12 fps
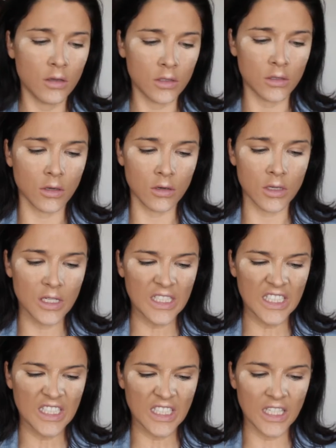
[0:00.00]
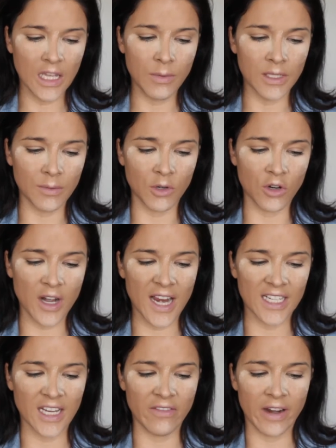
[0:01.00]
So give me some
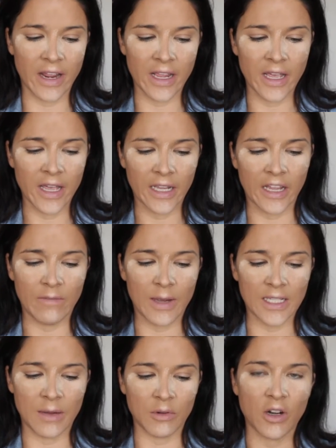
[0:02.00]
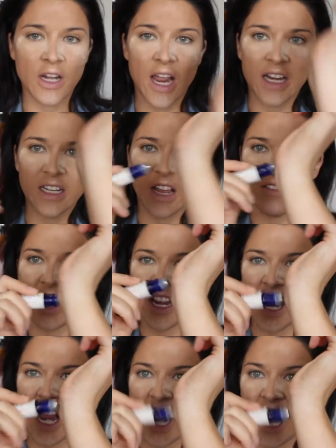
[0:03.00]
creativity. Give me some
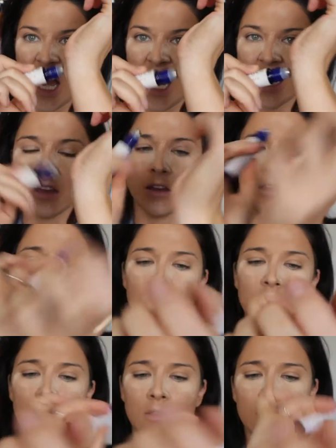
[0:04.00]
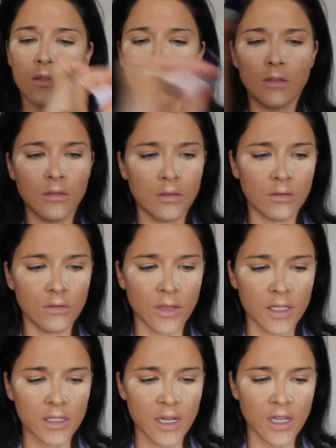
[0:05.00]
creativity. Ooh,
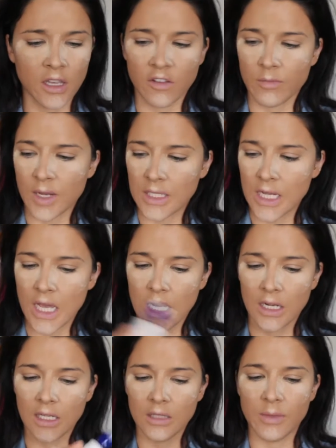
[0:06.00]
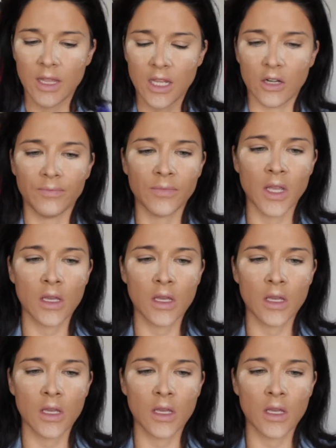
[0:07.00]
that's taking off my tan a little bit there.